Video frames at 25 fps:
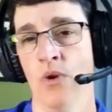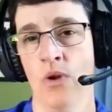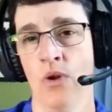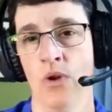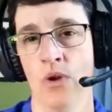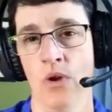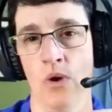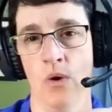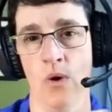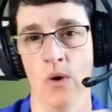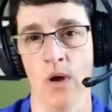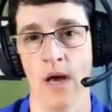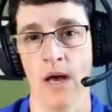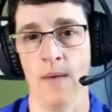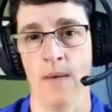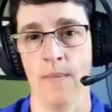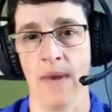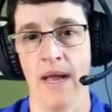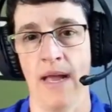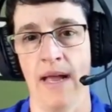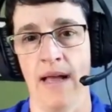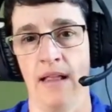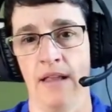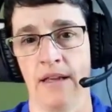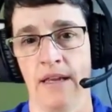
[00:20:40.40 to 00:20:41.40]
my
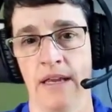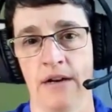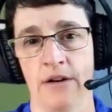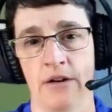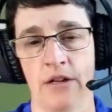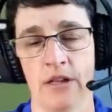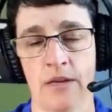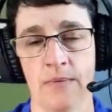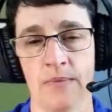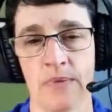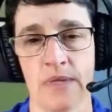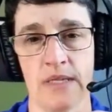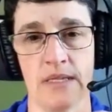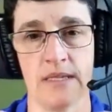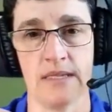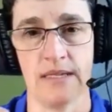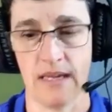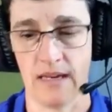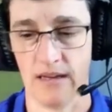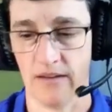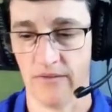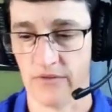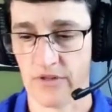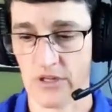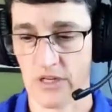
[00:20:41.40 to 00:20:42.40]
alligator clips instead
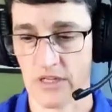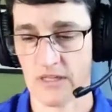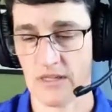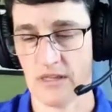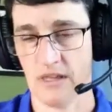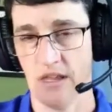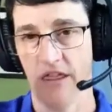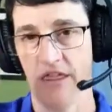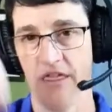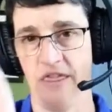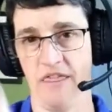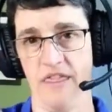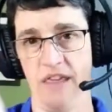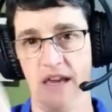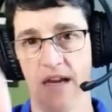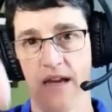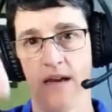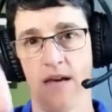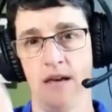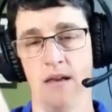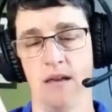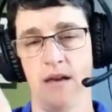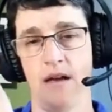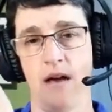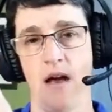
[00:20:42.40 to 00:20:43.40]
of just the thick
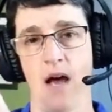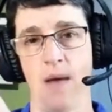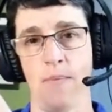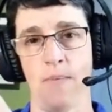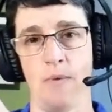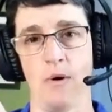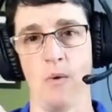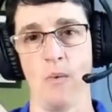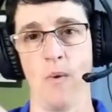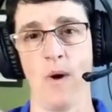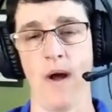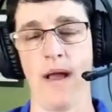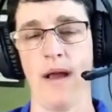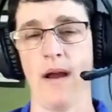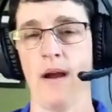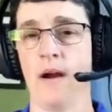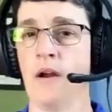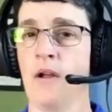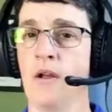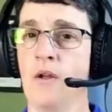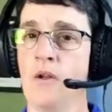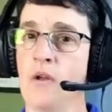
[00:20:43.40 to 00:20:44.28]
copper wire.